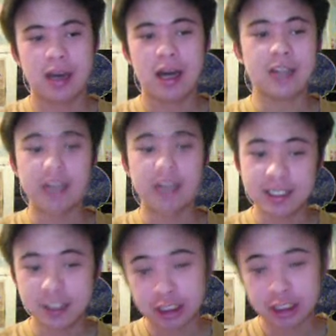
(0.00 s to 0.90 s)

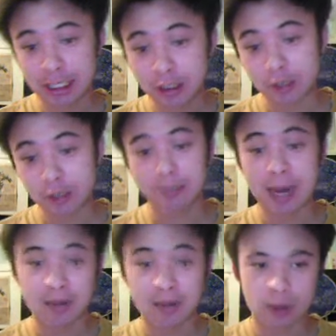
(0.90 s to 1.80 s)
Tyson Chandler,
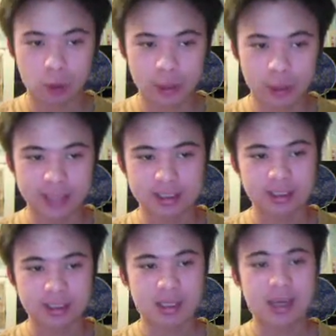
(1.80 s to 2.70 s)
back for the Hornets.
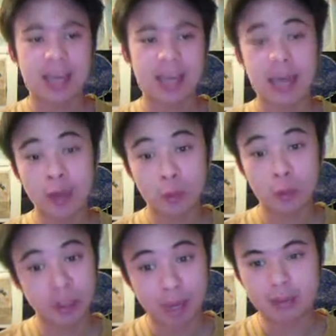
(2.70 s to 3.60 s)
Can they
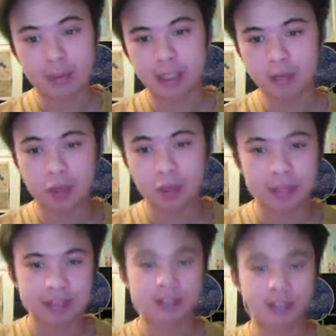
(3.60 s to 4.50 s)
win the battle down low?
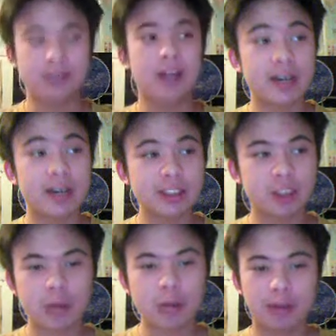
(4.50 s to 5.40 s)
Because the Nuggets
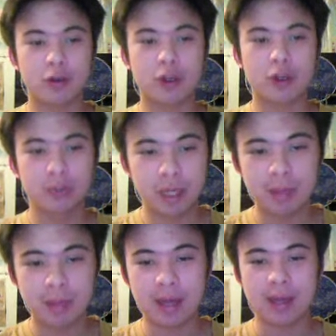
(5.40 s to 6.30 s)
don't have very good
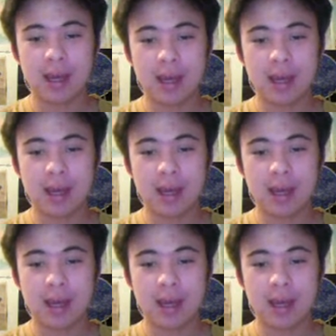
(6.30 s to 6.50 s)
big men.